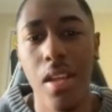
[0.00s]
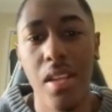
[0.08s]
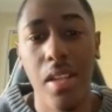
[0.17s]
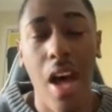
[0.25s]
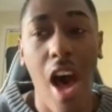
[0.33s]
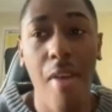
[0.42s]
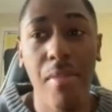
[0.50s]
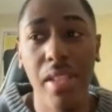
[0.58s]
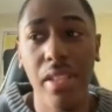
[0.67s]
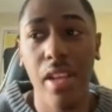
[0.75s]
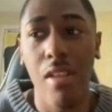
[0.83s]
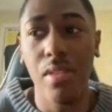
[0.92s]
Amin
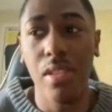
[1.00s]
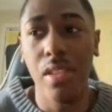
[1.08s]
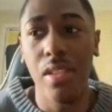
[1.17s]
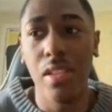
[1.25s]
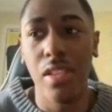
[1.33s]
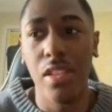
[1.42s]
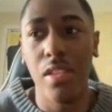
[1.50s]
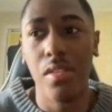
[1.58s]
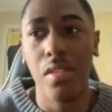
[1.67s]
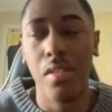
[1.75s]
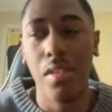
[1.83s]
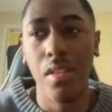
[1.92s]
Thompson
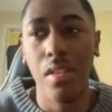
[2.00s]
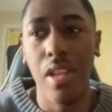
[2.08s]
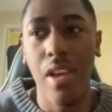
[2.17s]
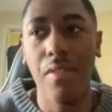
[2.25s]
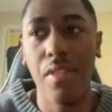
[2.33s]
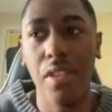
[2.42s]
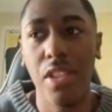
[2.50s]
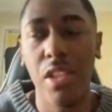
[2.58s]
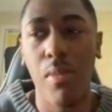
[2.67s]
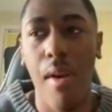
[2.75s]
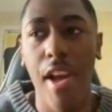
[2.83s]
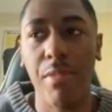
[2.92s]
definitely
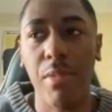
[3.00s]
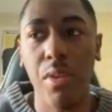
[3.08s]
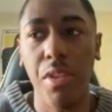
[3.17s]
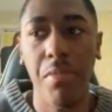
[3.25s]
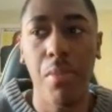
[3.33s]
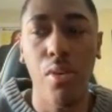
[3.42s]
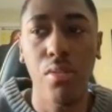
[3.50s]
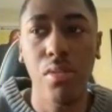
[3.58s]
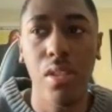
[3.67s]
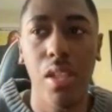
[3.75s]
surprised me one of the most,